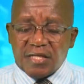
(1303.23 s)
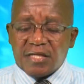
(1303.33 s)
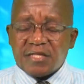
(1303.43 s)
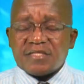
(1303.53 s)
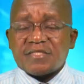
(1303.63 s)

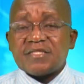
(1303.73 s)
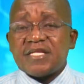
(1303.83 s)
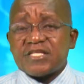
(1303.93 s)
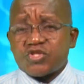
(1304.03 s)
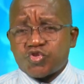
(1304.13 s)
is
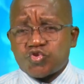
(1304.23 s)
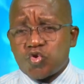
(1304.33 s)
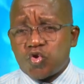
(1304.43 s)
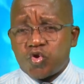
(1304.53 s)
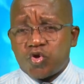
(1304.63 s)
the
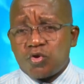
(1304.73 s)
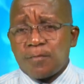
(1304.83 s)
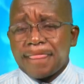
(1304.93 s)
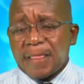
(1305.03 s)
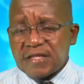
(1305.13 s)
soul
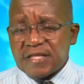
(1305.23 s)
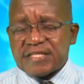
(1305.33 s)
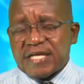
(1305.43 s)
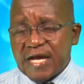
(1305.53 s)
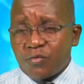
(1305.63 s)

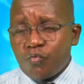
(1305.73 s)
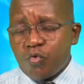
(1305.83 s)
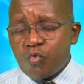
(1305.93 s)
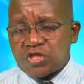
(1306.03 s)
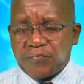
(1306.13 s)
that can
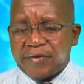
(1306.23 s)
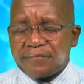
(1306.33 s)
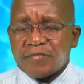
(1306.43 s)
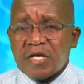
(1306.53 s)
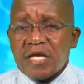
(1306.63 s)
worship
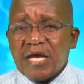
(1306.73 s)
Him,